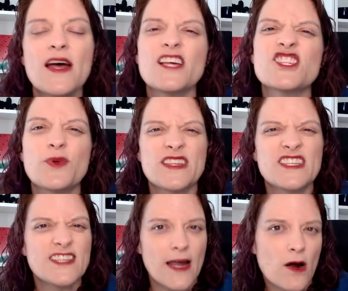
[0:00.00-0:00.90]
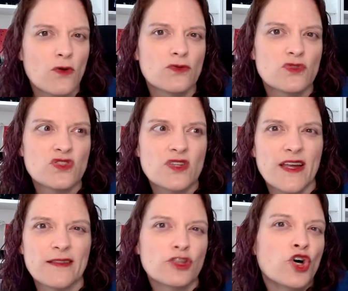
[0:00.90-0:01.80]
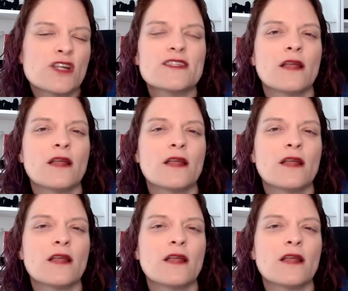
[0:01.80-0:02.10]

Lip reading: So it sounds and looks